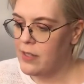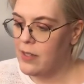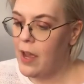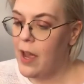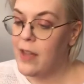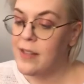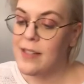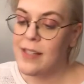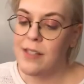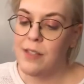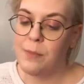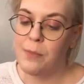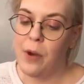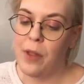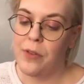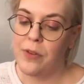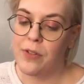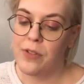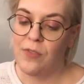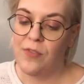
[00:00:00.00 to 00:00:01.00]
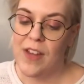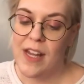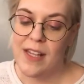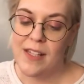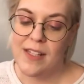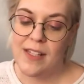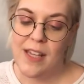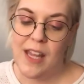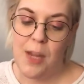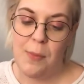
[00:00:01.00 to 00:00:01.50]
as his brother's
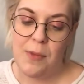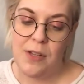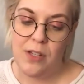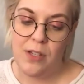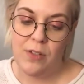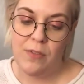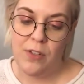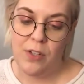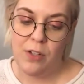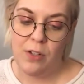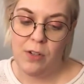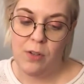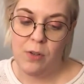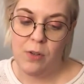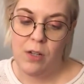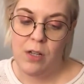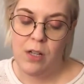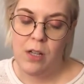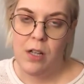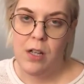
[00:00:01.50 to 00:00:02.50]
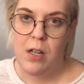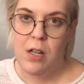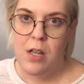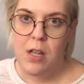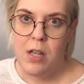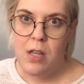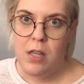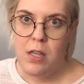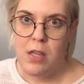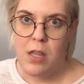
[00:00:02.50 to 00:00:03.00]
face came into view.
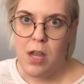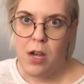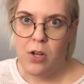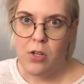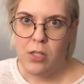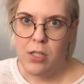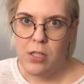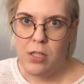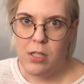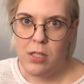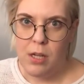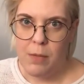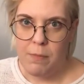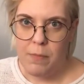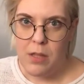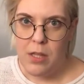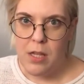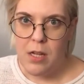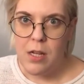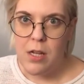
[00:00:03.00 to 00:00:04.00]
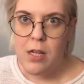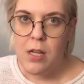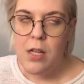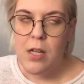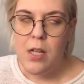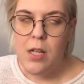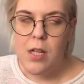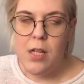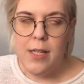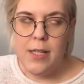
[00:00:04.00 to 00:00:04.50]
There's something
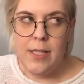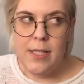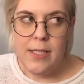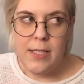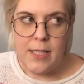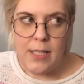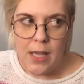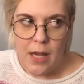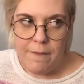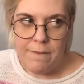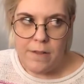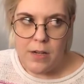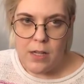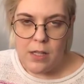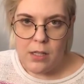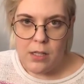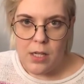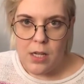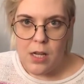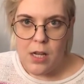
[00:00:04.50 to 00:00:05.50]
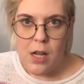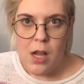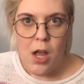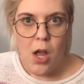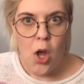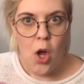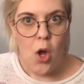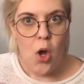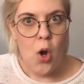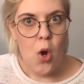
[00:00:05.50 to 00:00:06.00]
definitely
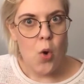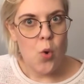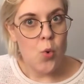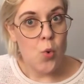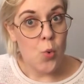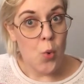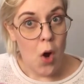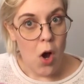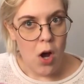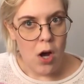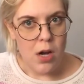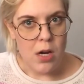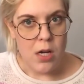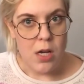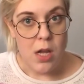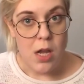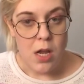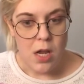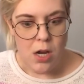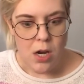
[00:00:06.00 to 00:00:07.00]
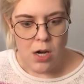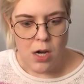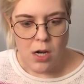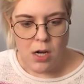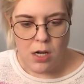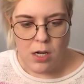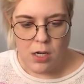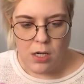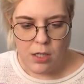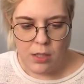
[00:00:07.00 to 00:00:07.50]
wrong
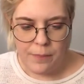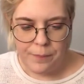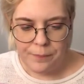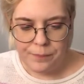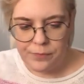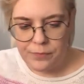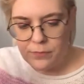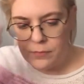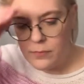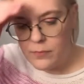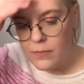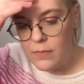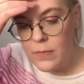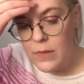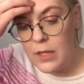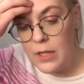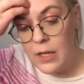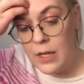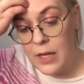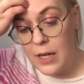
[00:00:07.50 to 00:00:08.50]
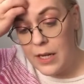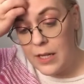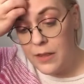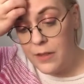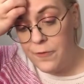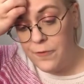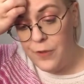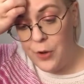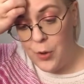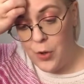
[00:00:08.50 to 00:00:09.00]
here. In
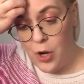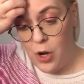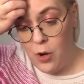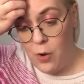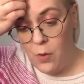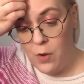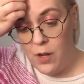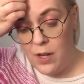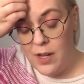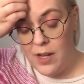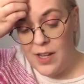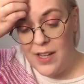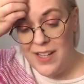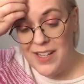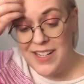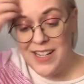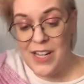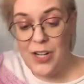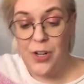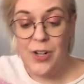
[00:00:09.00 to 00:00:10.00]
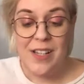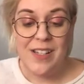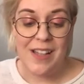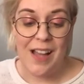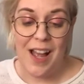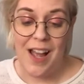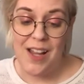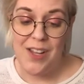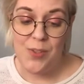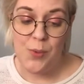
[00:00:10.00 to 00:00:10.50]
the photo, Terry's
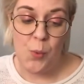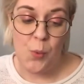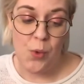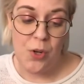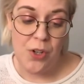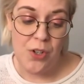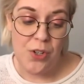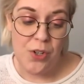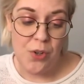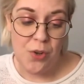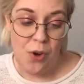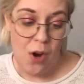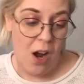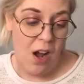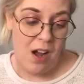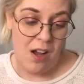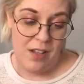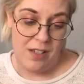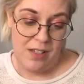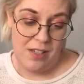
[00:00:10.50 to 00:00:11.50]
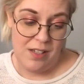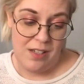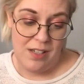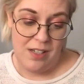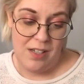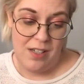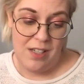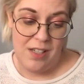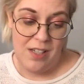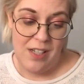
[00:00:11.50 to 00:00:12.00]
eyes weren't
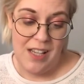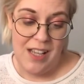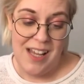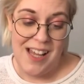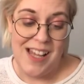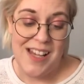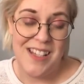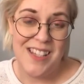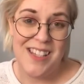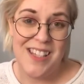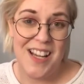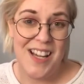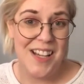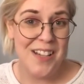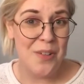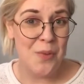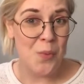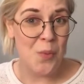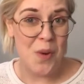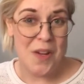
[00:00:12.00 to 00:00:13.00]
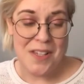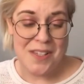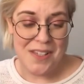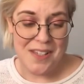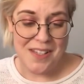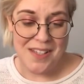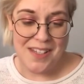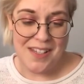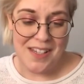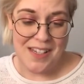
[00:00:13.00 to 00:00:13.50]
crossed, and his tongue
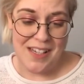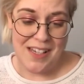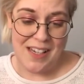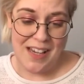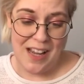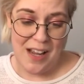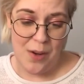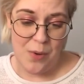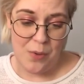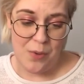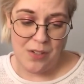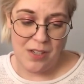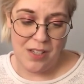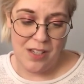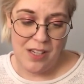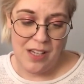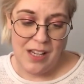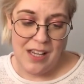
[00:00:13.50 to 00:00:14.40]
wasn't sticking out.